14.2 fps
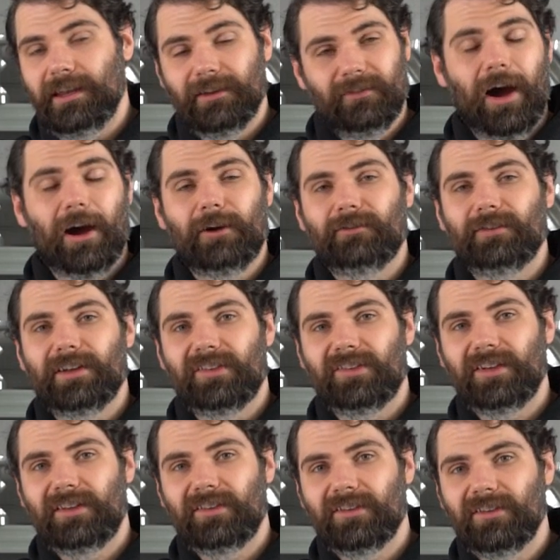Navara
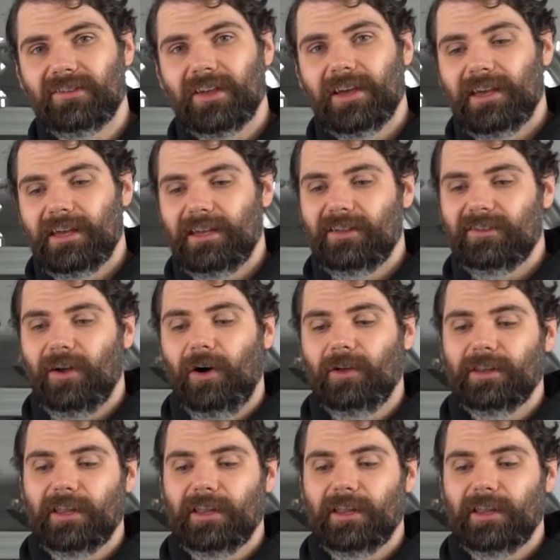V6s, is on